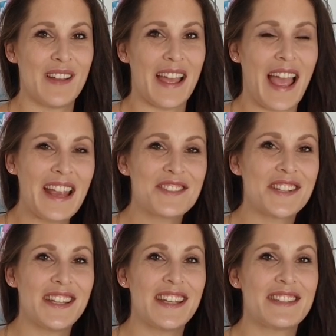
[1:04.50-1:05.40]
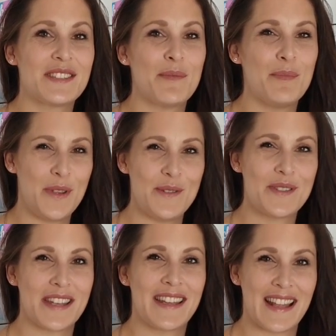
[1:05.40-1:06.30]
actually it's the
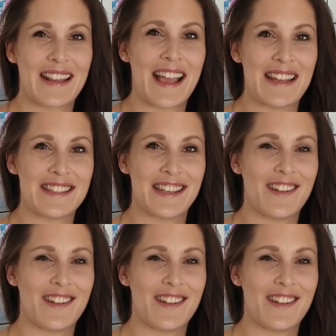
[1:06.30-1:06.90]
music that guides it